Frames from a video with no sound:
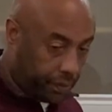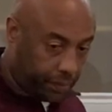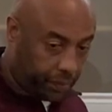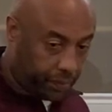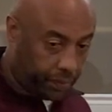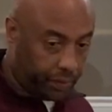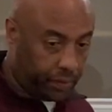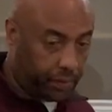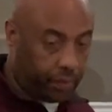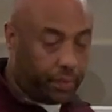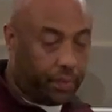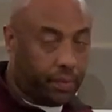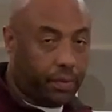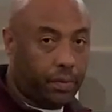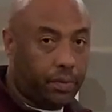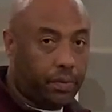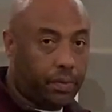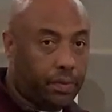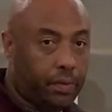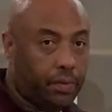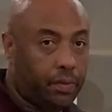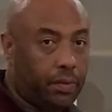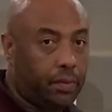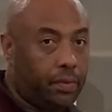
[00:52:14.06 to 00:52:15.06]

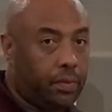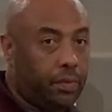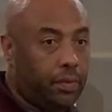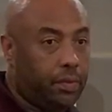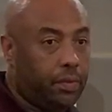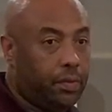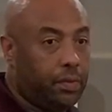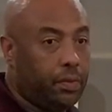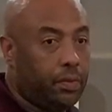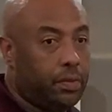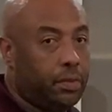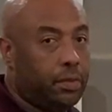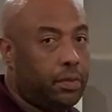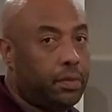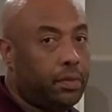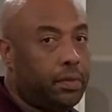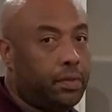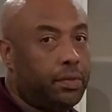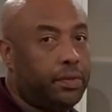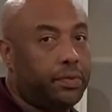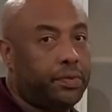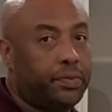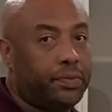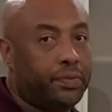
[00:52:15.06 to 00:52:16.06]

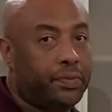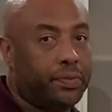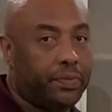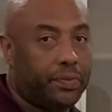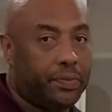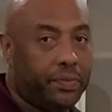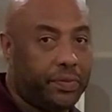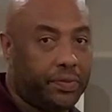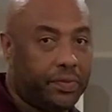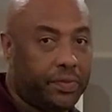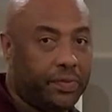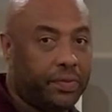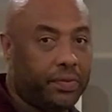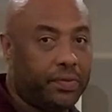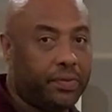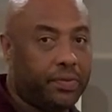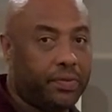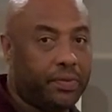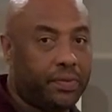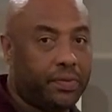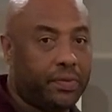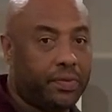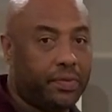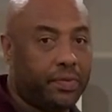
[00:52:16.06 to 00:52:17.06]

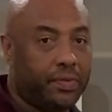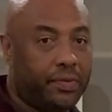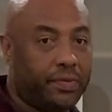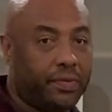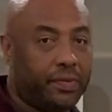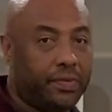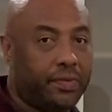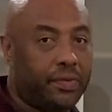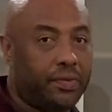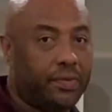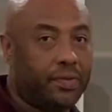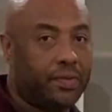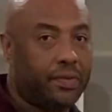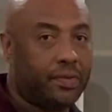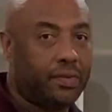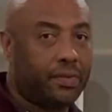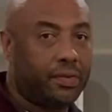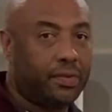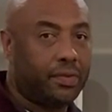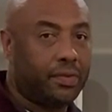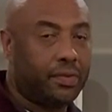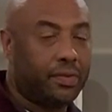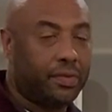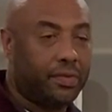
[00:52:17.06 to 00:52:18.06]

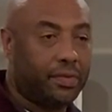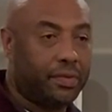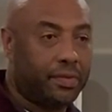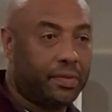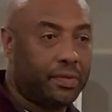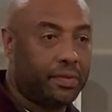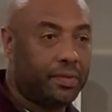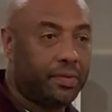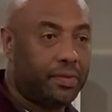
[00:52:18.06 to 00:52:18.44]
The person shown says nothing.